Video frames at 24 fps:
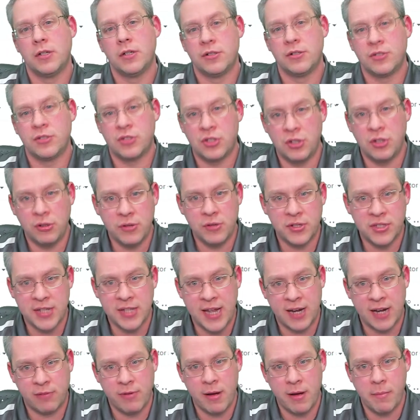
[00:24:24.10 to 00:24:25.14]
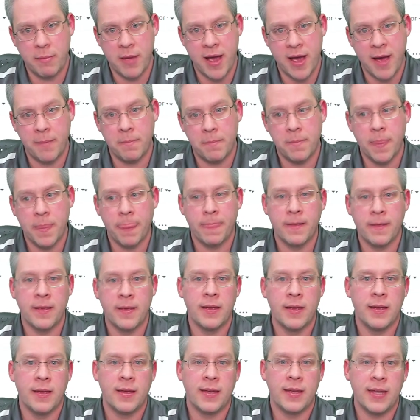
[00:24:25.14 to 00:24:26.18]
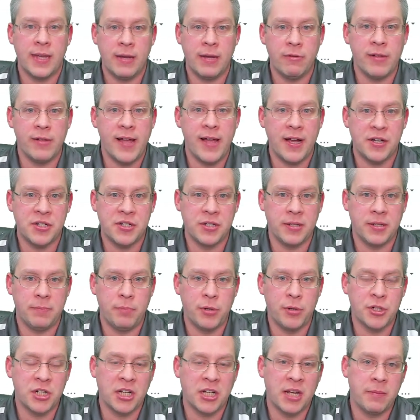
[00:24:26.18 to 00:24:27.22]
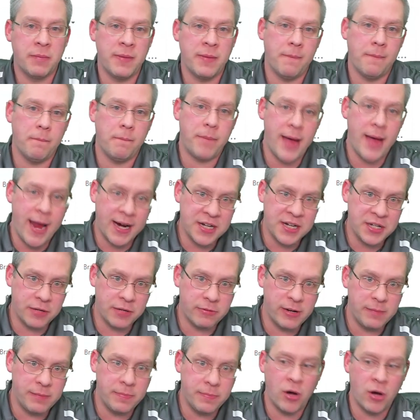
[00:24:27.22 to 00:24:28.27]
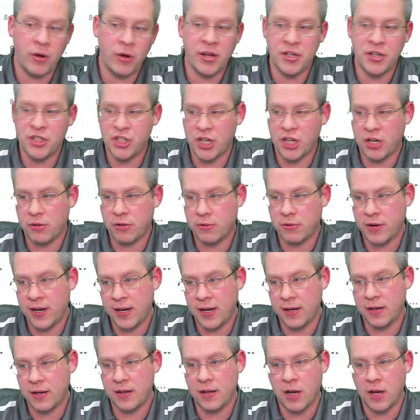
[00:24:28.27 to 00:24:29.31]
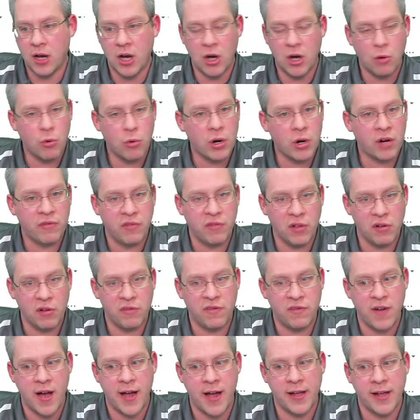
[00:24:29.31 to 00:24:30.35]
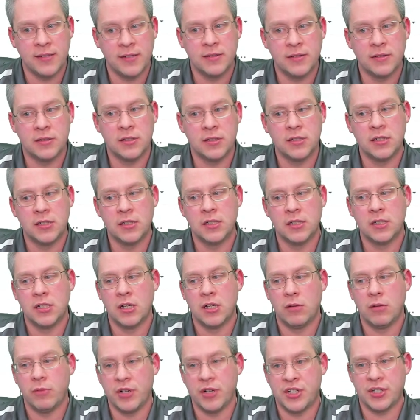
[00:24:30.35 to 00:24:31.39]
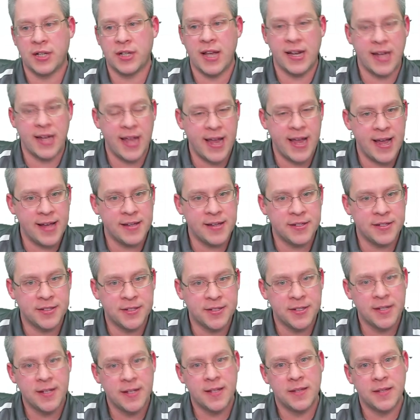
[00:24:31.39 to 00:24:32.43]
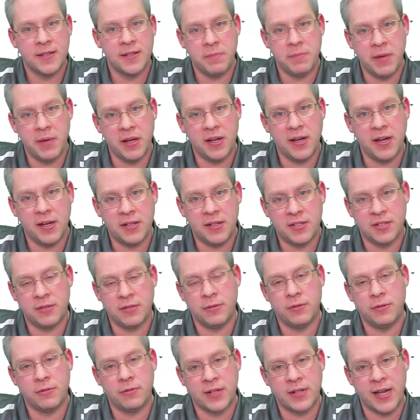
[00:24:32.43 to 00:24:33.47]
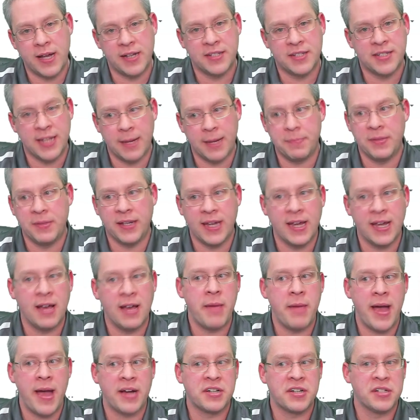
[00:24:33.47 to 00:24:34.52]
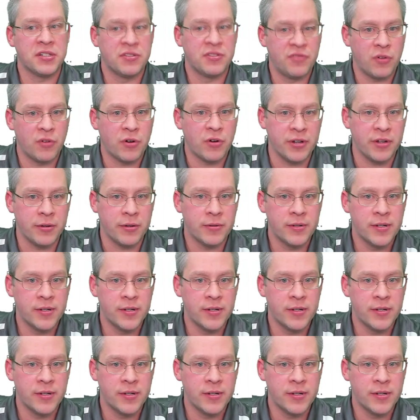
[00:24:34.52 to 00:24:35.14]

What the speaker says: to the static web app, it will actually push a commit back to your repo and generate a workflow file, which kind of has the ability to kind of set up the GitHub actions for you.